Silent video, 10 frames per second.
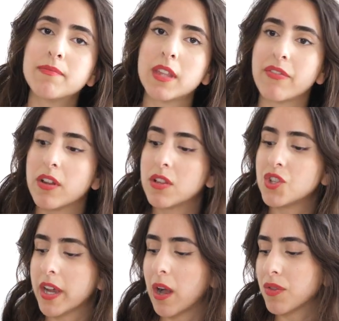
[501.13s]
definitely
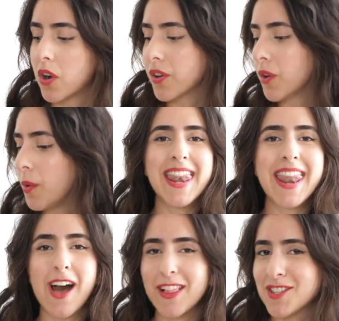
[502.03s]
check out the article.
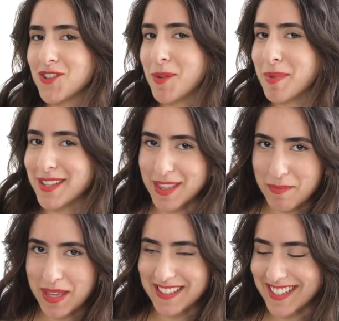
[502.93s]
Now let's jump into the
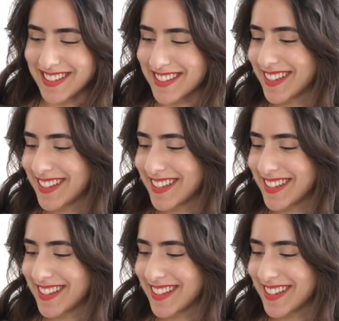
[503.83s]
pieces.